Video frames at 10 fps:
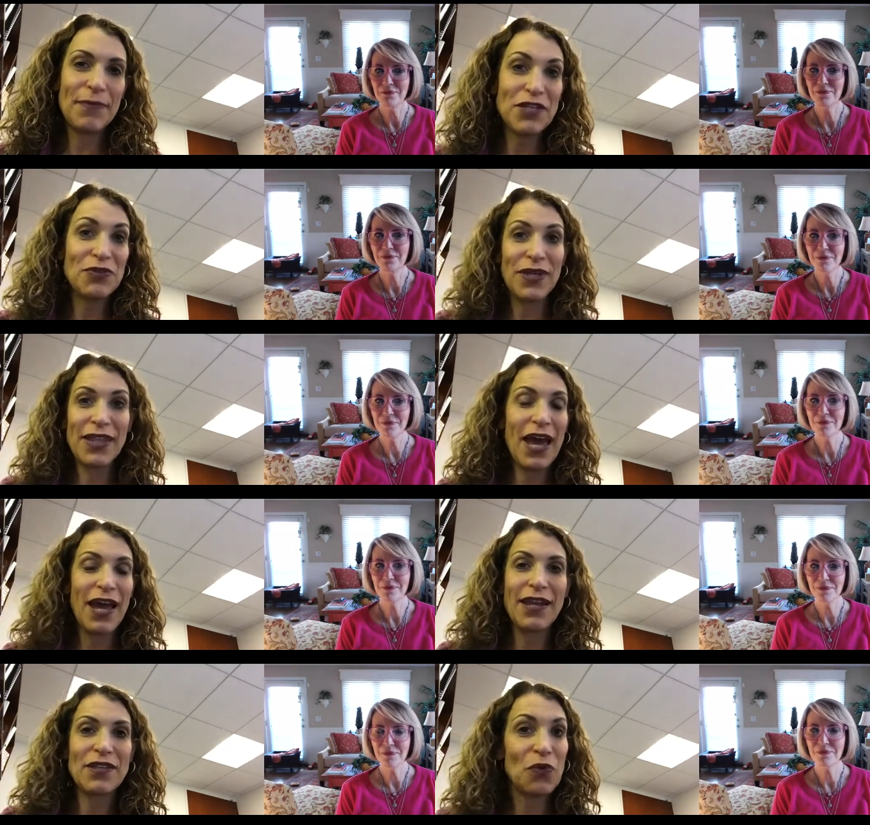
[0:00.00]
Speaker 1: by doing
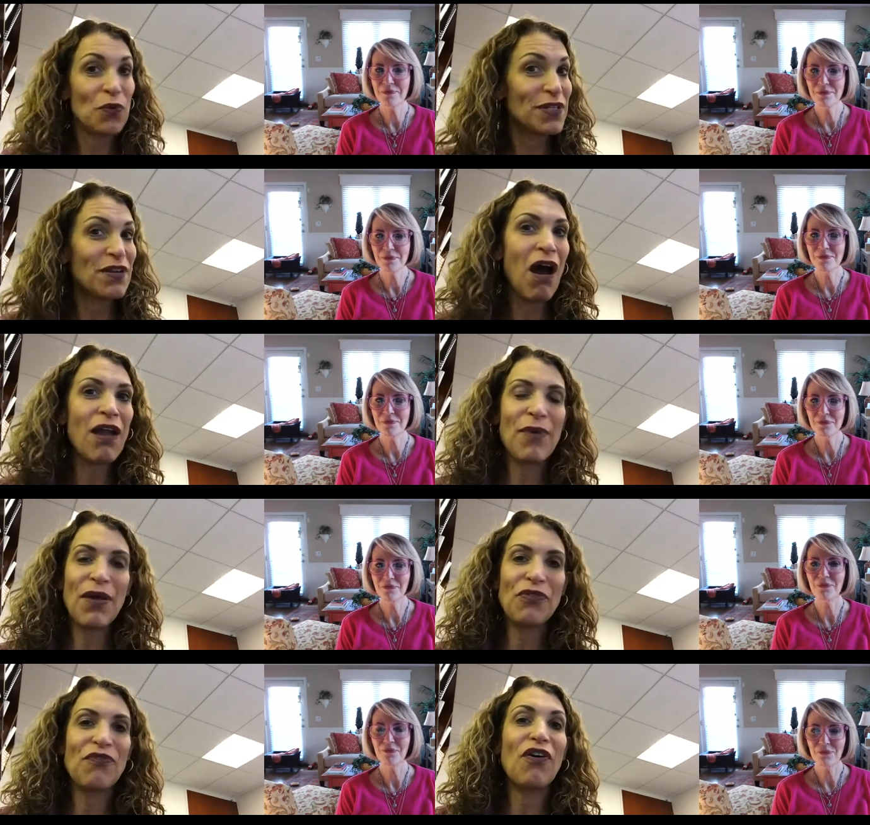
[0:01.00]
that so it was not
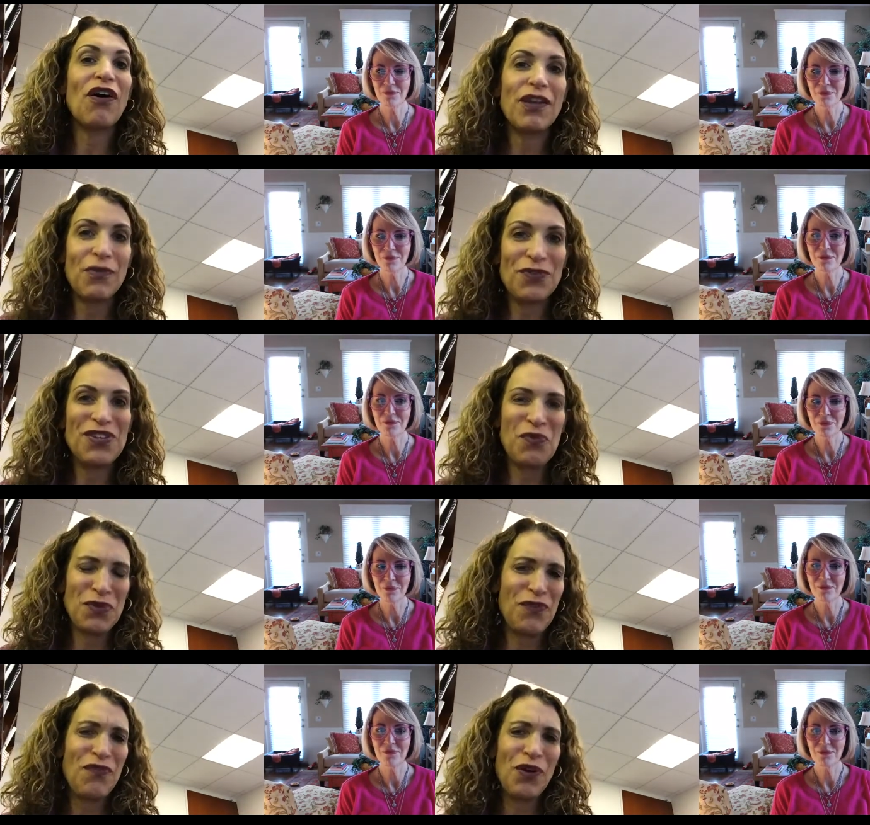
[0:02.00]
about the fun it was it
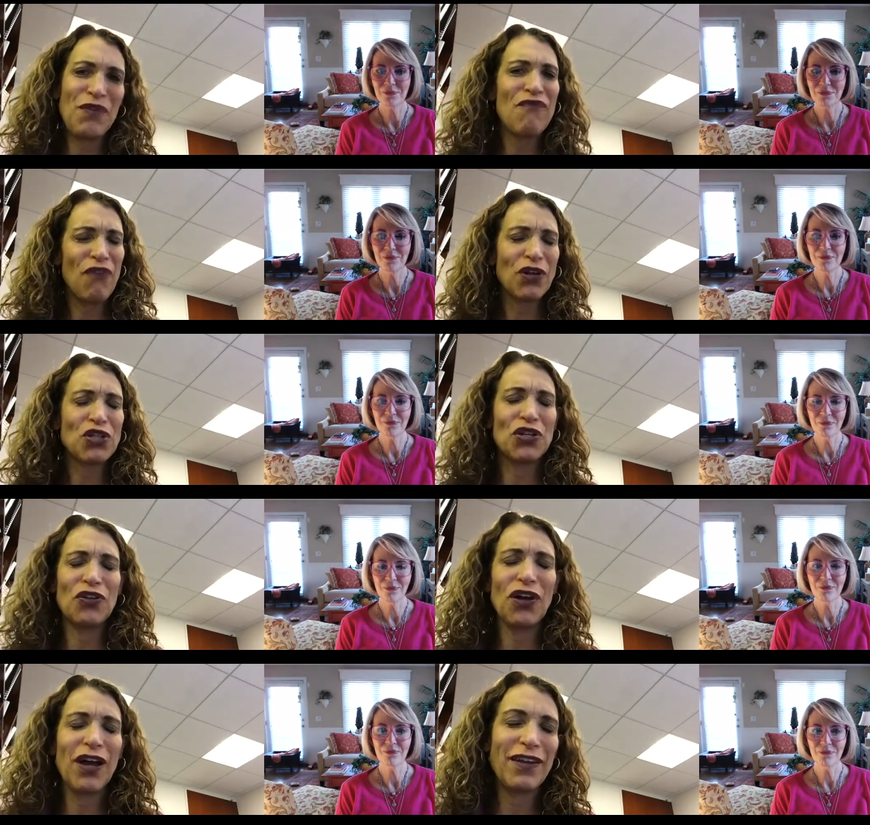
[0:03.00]
was a very functional
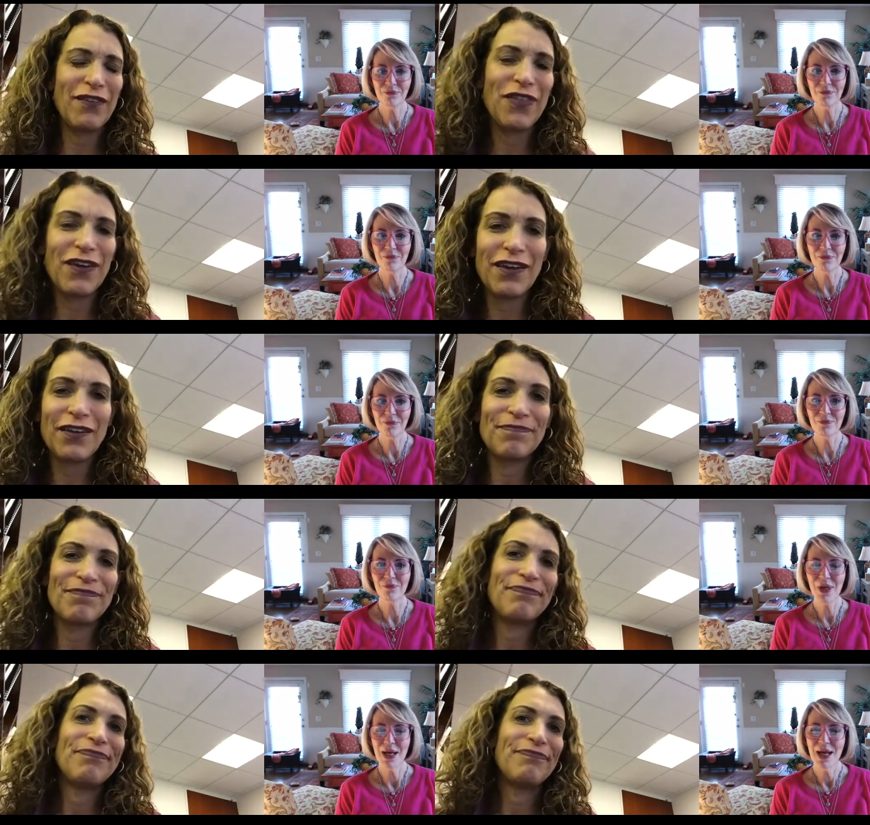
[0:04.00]
kind of
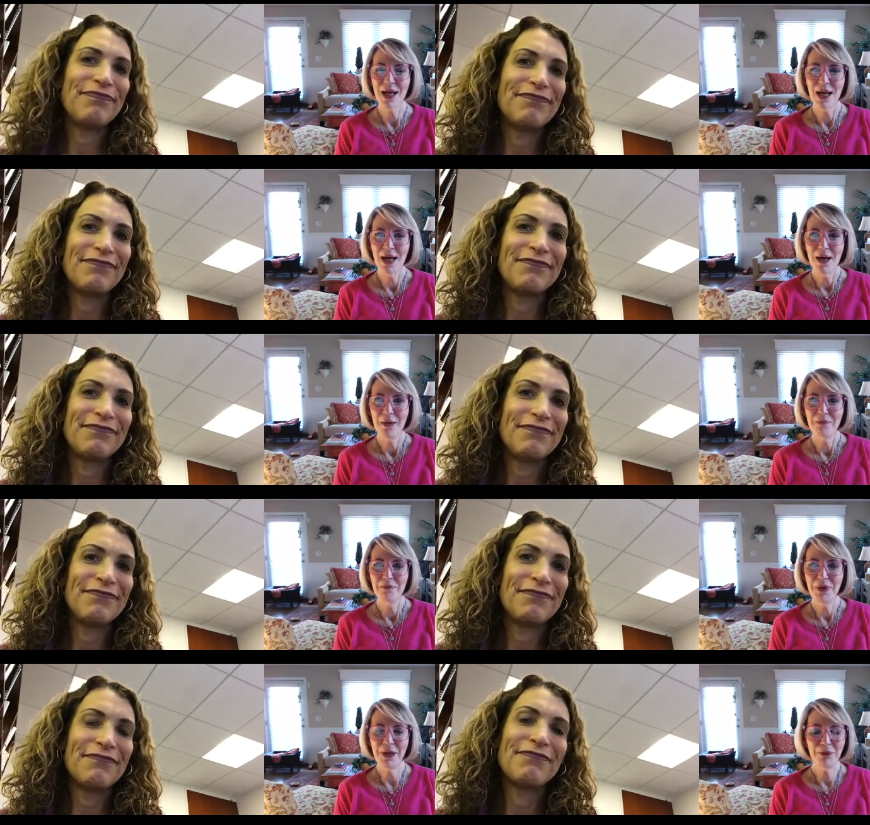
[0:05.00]
thing
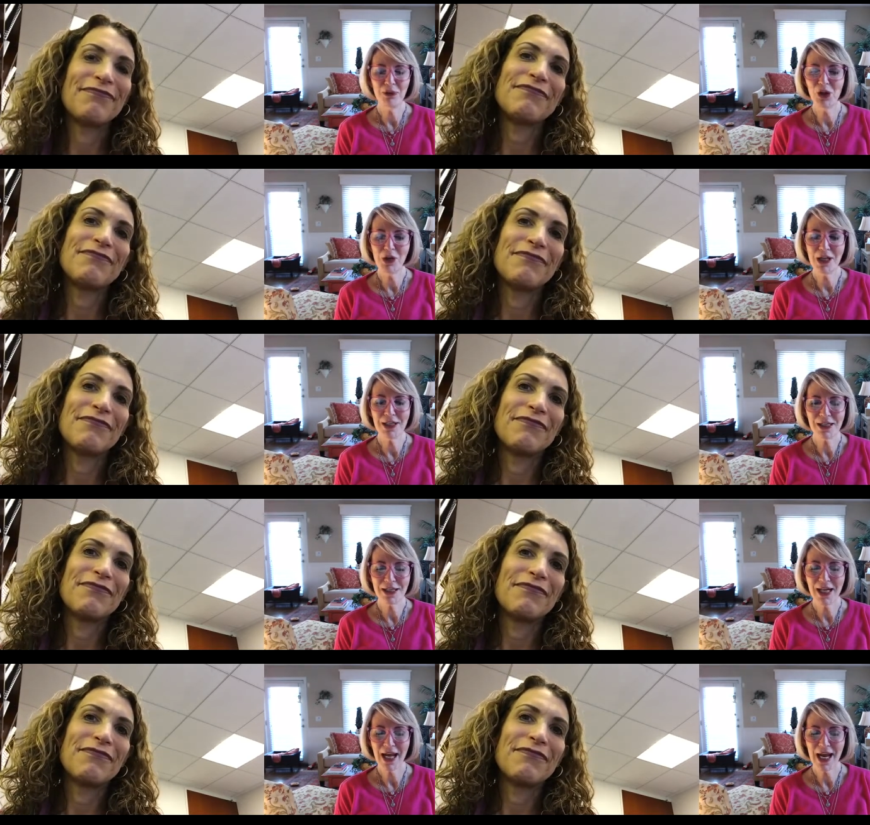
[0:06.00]
Speaker 2: people don't
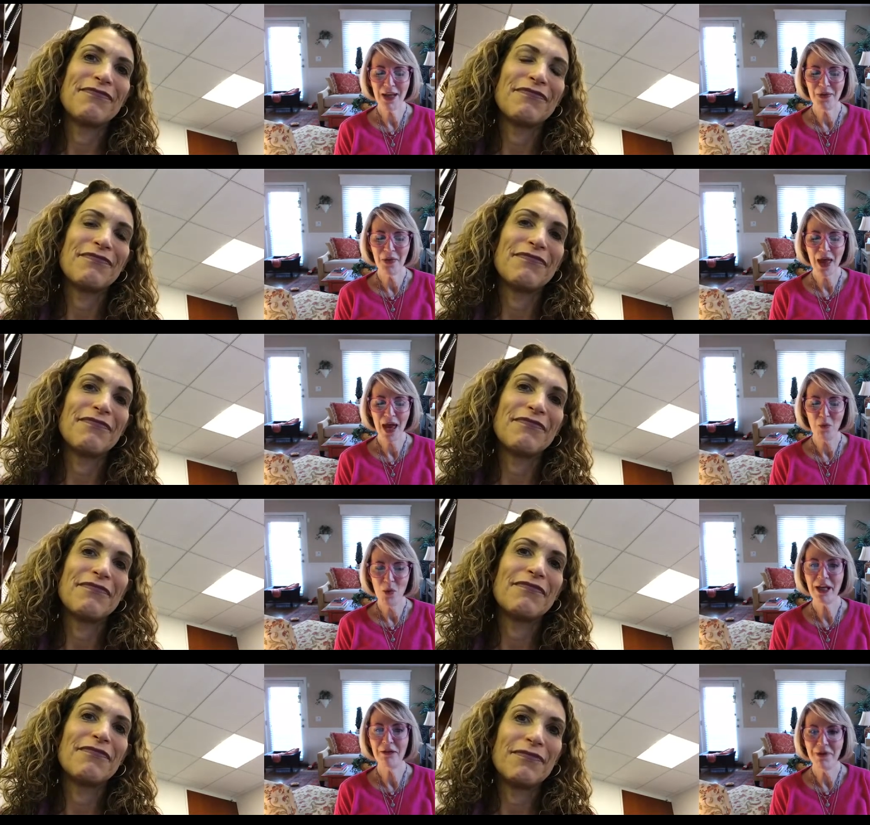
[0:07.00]
understand that
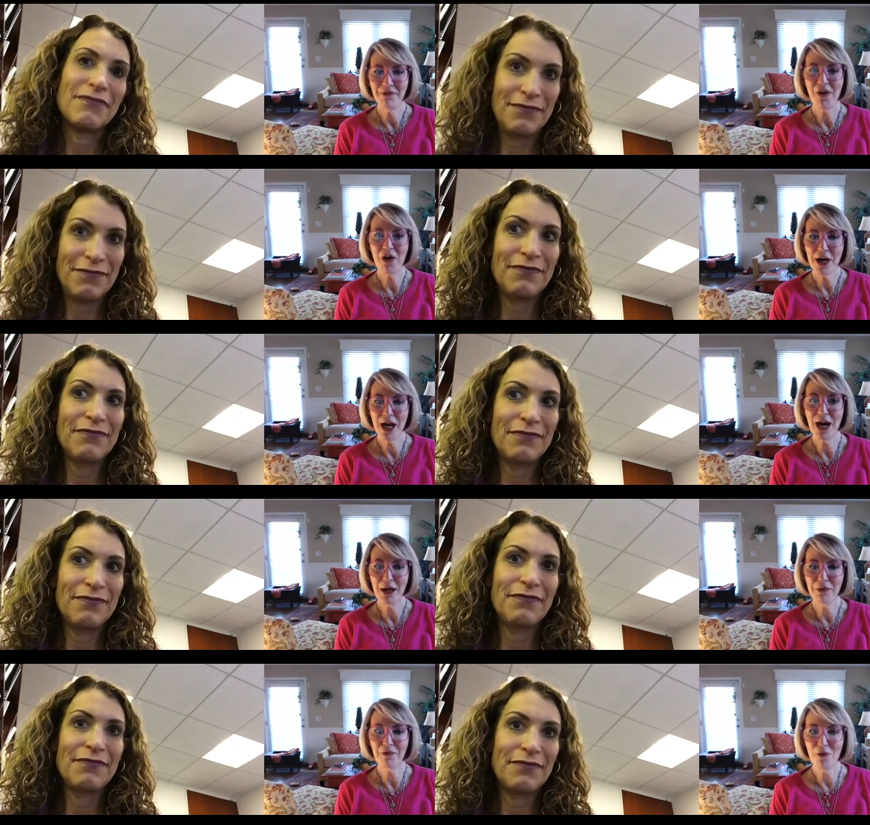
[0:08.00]
we can be very high
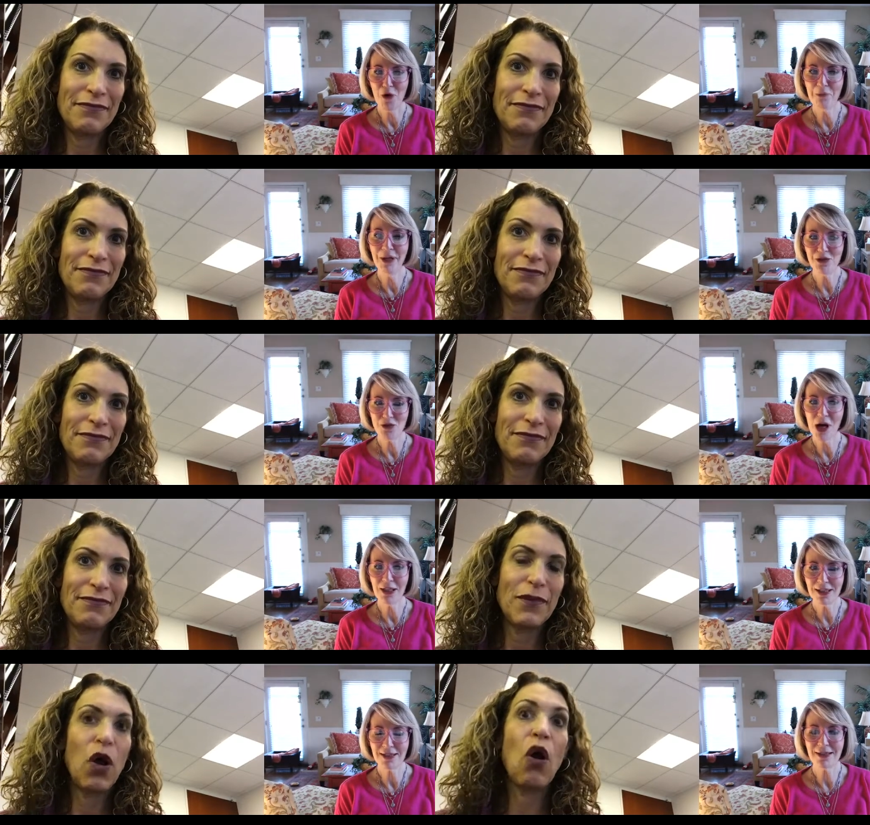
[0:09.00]
performing
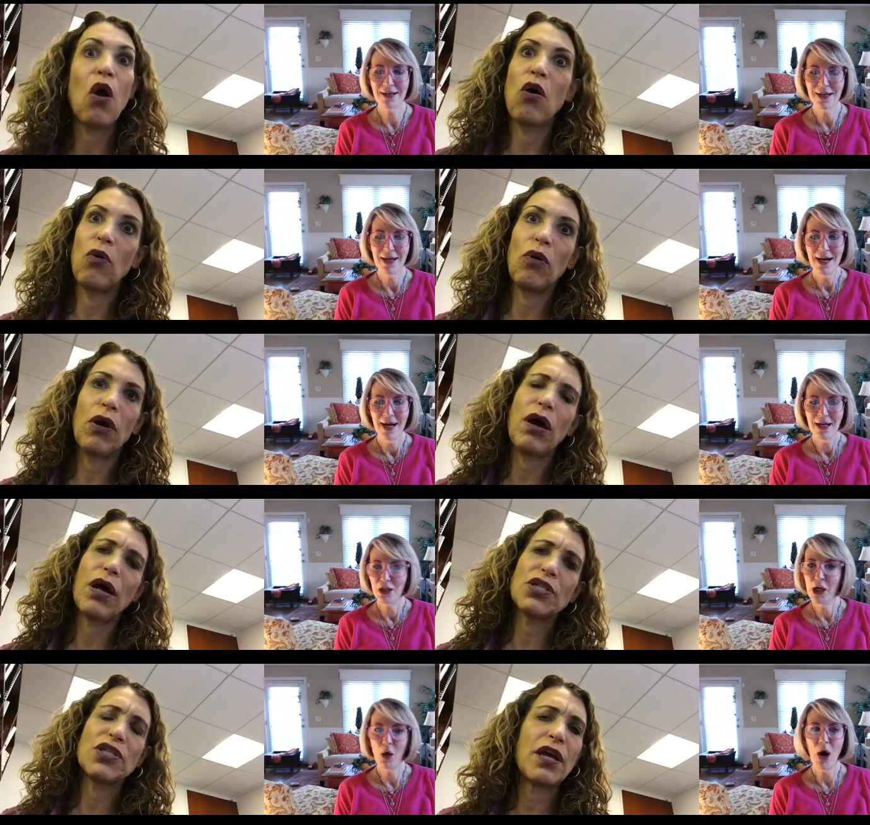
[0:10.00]
drunks oh gosh
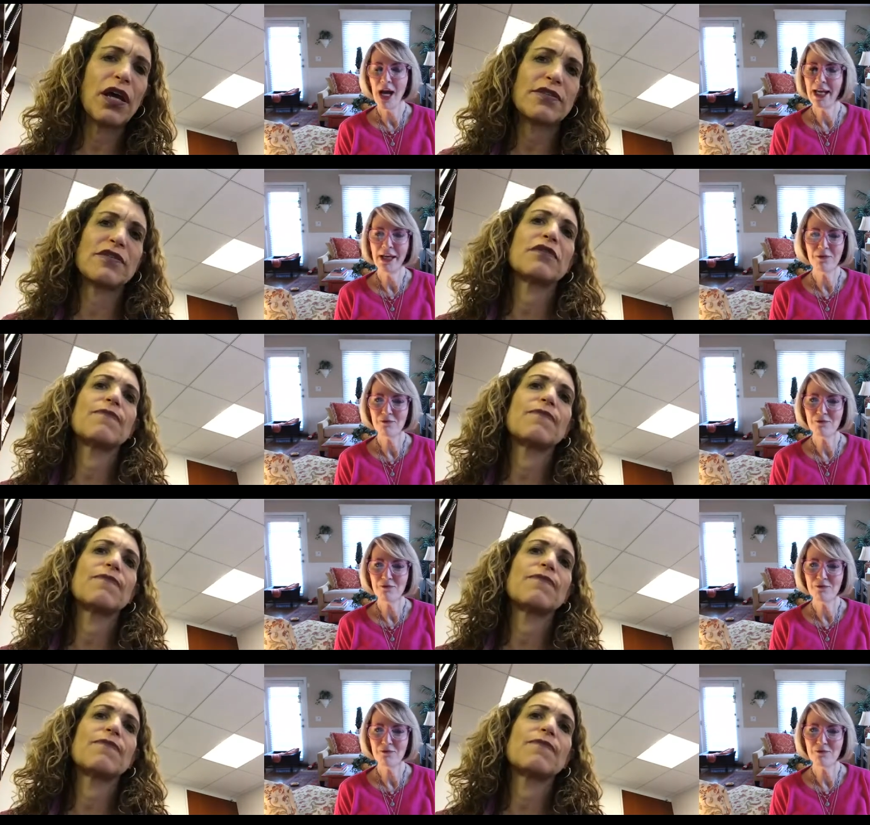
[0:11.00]
you know i hit it